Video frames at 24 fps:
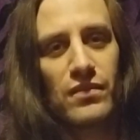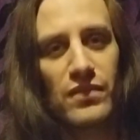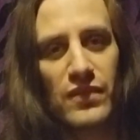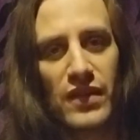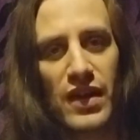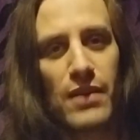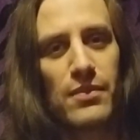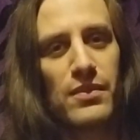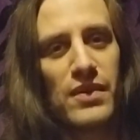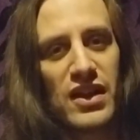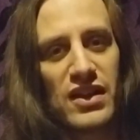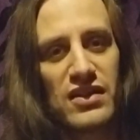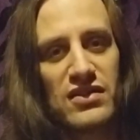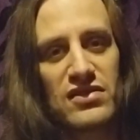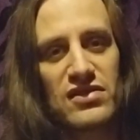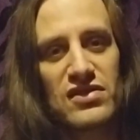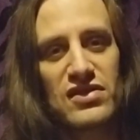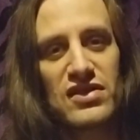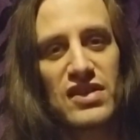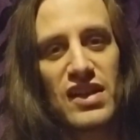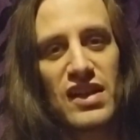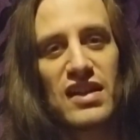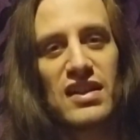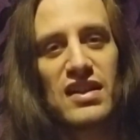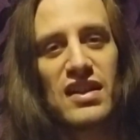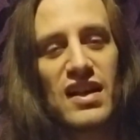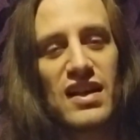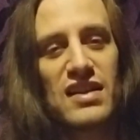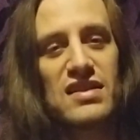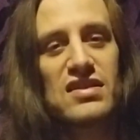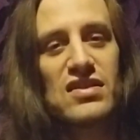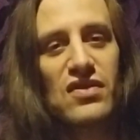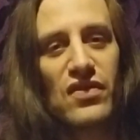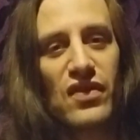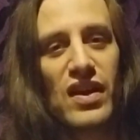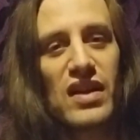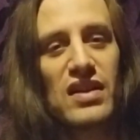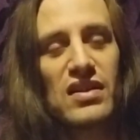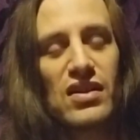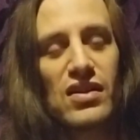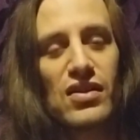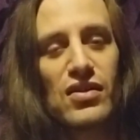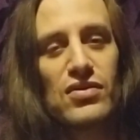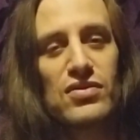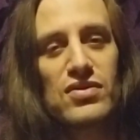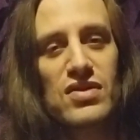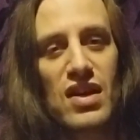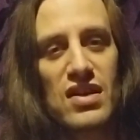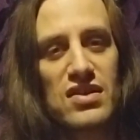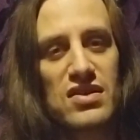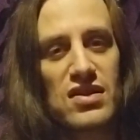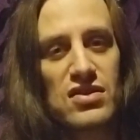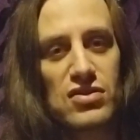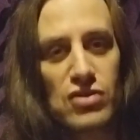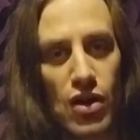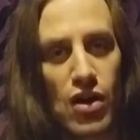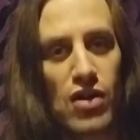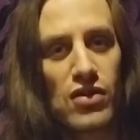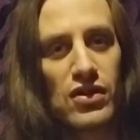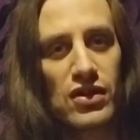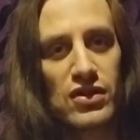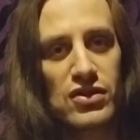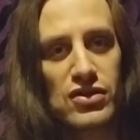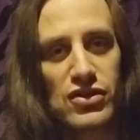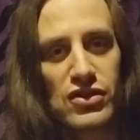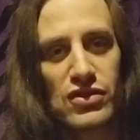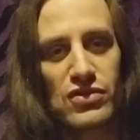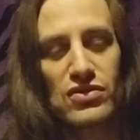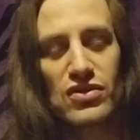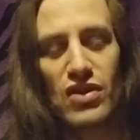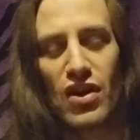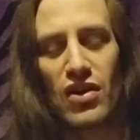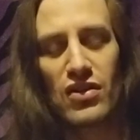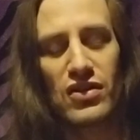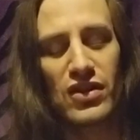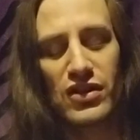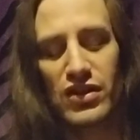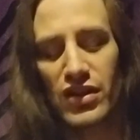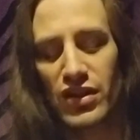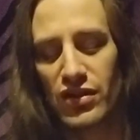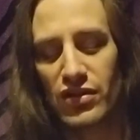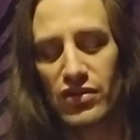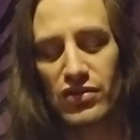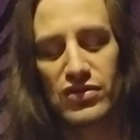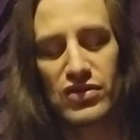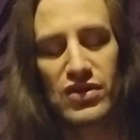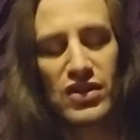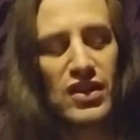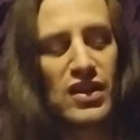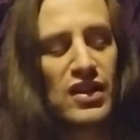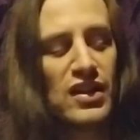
That means CNN's fake news because it's all the Jews, all the news,